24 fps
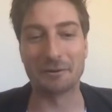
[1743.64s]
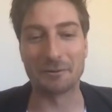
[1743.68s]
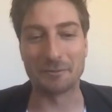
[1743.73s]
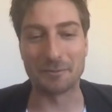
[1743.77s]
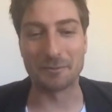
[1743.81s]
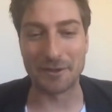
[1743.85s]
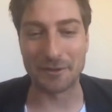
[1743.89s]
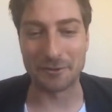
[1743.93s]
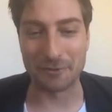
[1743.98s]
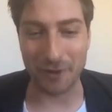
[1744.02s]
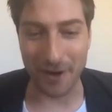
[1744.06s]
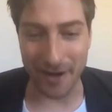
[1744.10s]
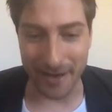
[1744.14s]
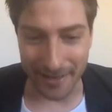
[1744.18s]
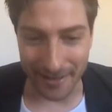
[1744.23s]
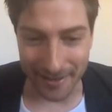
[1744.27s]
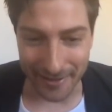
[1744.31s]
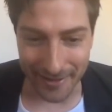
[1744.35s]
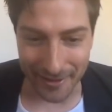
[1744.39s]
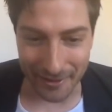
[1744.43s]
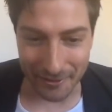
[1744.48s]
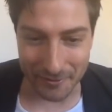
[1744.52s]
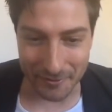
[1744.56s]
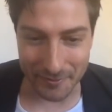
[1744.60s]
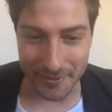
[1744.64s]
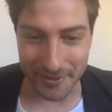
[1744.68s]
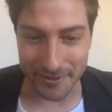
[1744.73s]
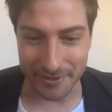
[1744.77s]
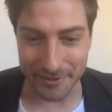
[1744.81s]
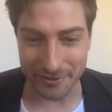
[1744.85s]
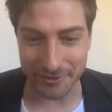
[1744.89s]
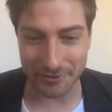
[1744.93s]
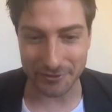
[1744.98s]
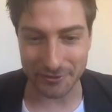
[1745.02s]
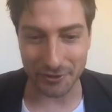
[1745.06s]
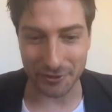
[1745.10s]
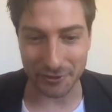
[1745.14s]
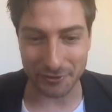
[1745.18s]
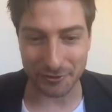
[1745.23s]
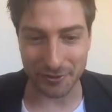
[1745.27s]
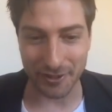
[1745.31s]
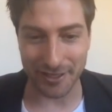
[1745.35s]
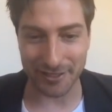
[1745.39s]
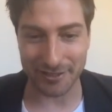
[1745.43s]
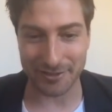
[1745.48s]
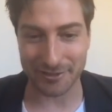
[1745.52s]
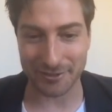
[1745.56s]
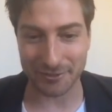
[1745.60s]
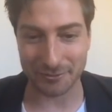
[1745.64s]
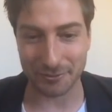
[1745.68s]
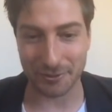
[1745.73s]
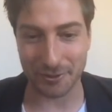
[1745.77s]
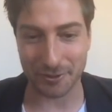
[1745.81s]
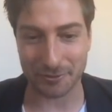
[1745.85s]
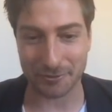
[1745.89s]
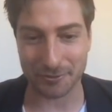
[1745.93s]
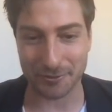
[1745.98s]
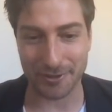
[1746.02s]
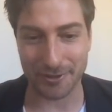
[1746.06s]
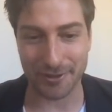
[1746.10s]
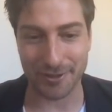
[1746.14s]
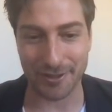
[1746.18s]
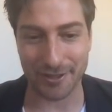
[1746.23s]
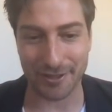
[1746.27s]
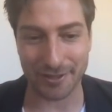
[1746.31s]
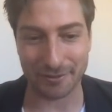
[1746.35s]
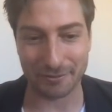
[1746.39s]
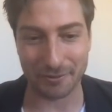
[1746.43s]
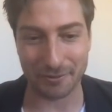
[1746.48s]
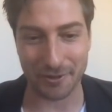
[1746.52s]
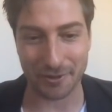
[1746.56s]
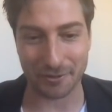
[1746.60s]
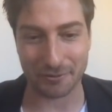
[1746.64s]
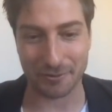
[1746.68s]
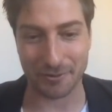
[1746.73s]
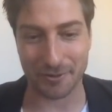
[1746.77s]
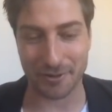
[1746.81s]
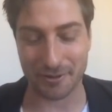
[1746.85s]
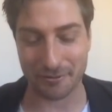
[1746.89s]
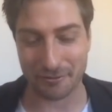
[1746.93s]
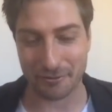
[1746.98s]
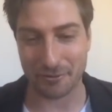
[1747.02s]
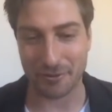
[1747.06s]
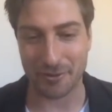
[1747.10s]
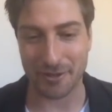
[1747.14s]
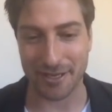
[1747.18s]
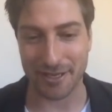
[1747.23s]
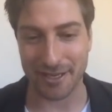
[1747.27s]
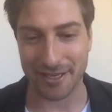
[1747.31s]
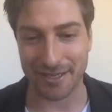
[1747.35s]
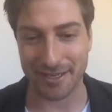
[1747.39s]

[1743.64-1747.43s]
would be great. That would be just so great to work with everyone again.